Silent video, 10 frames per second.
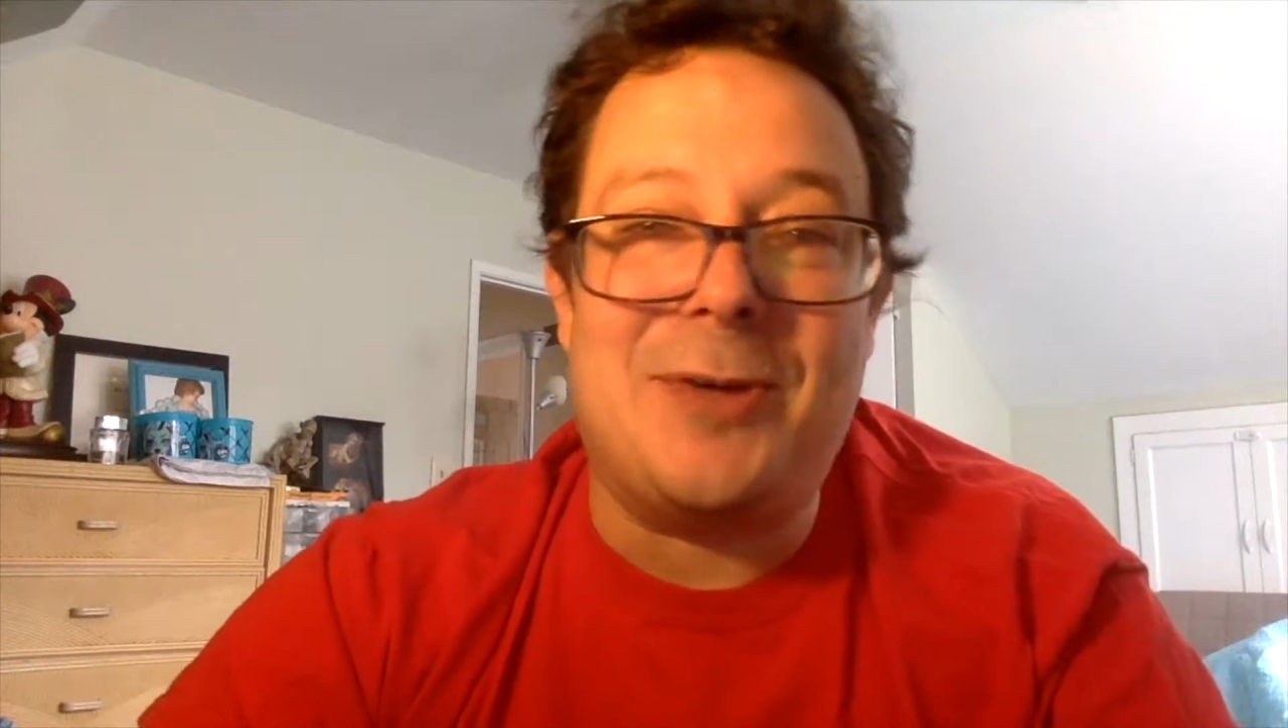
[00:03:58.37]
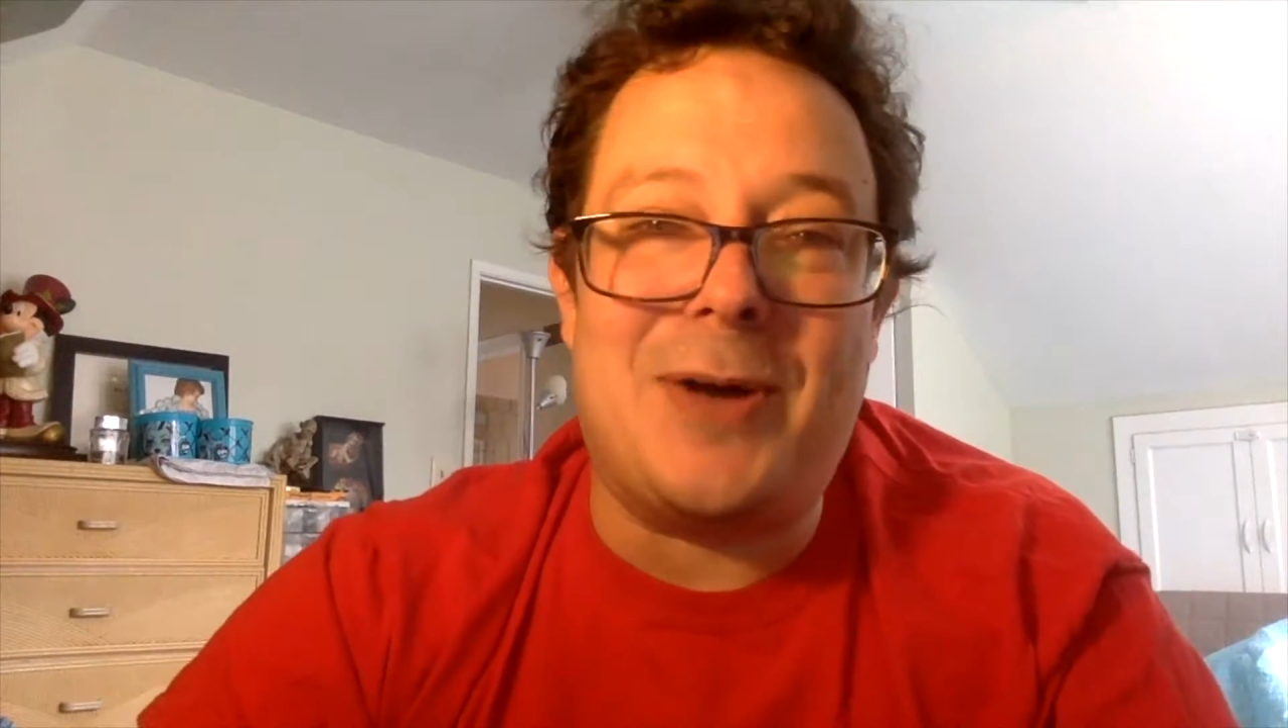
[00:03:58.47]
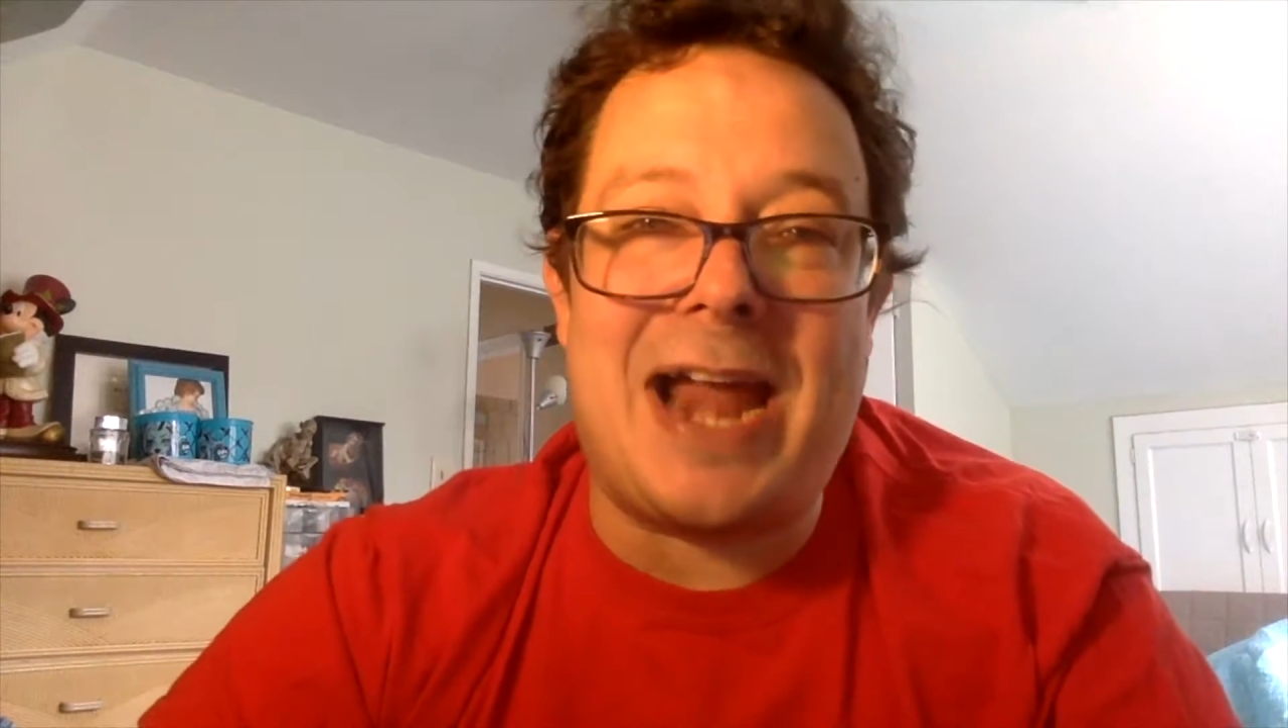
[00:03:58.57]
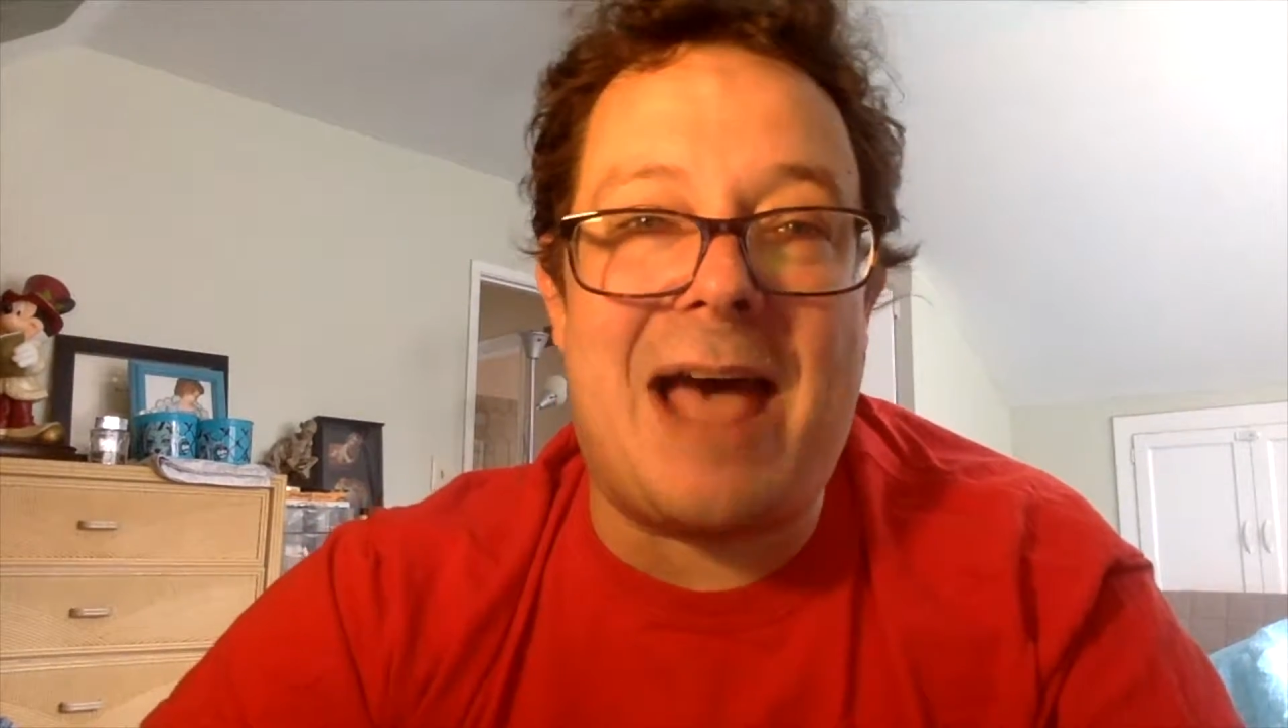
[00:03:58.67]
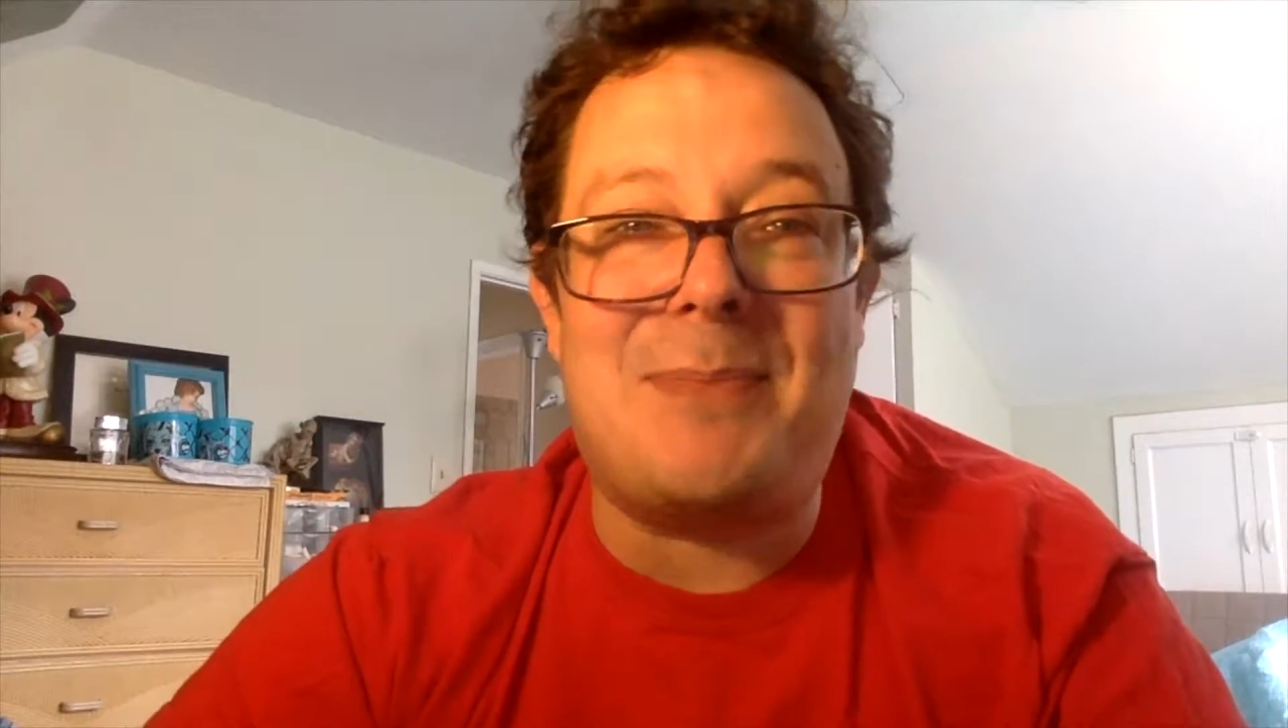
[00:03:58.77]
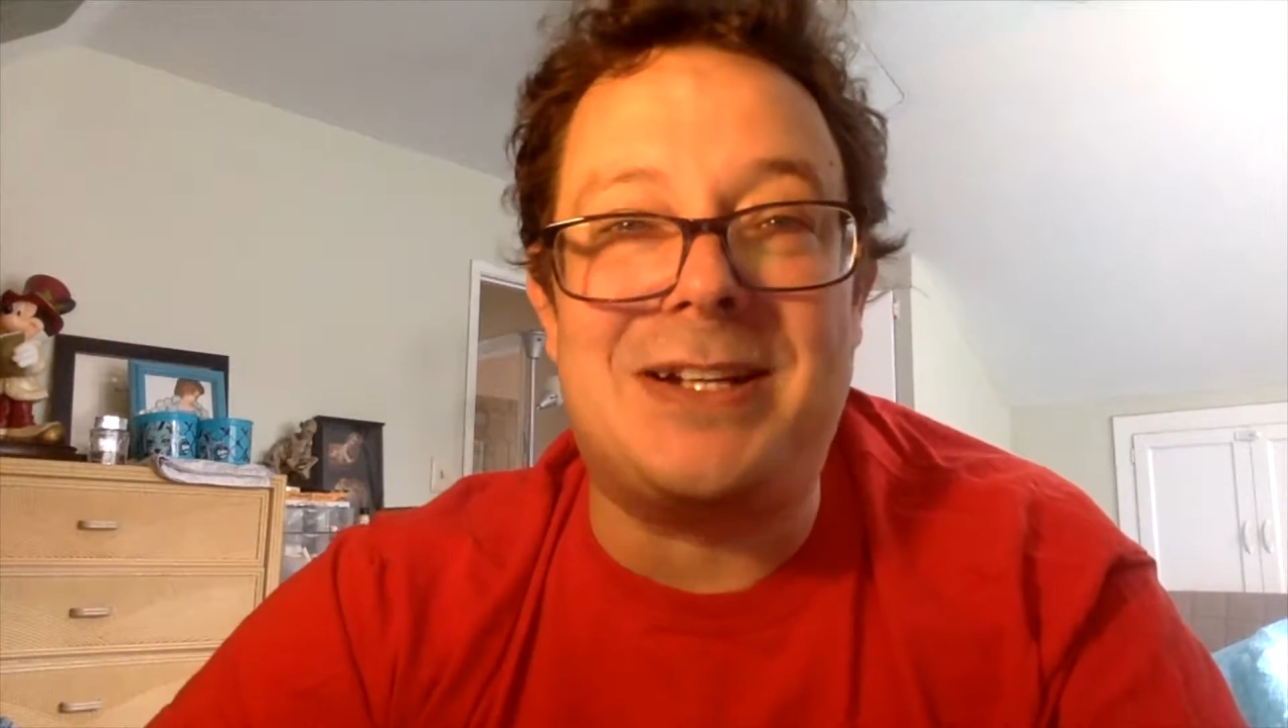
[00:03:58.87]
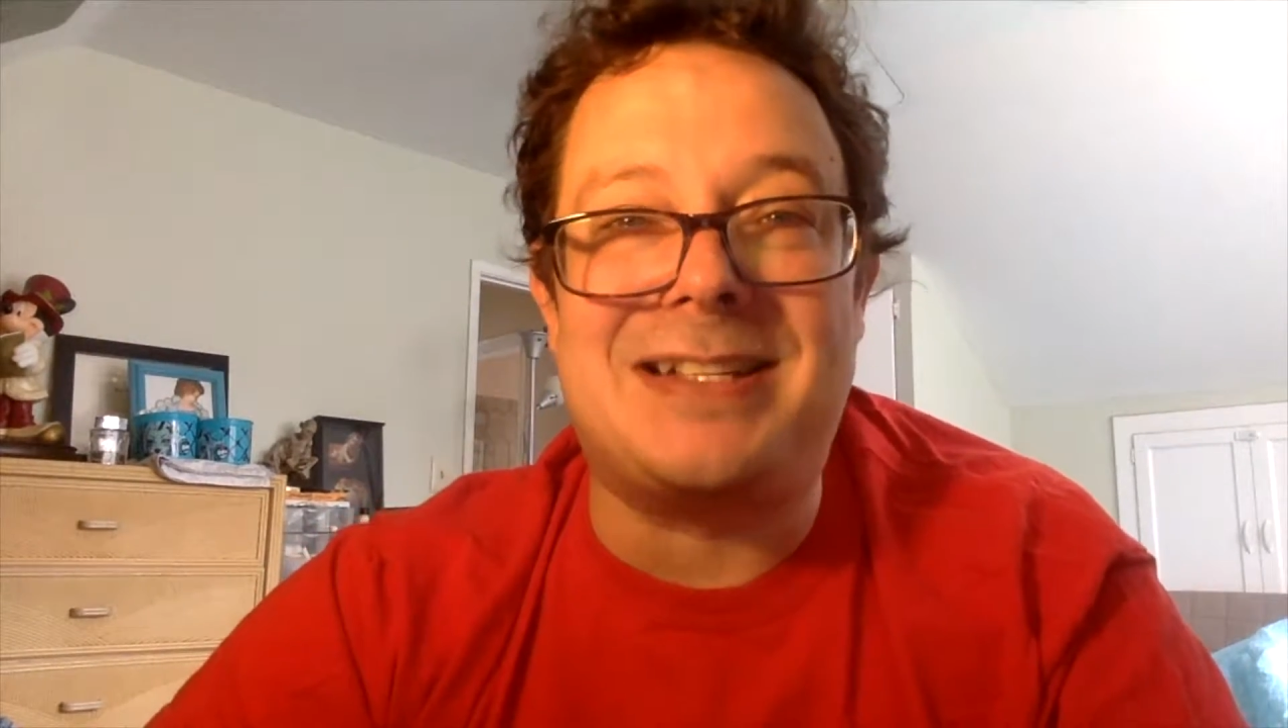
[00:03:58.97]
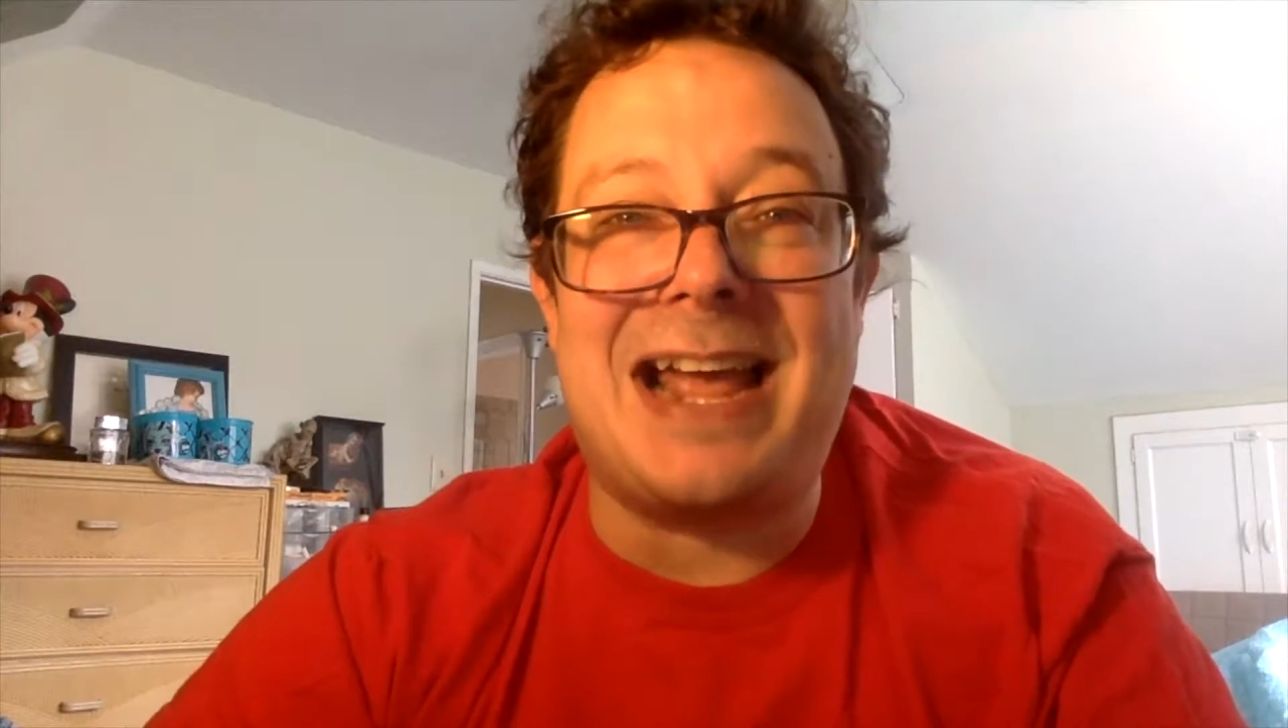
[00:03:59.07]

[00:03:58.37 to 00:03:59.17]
what happens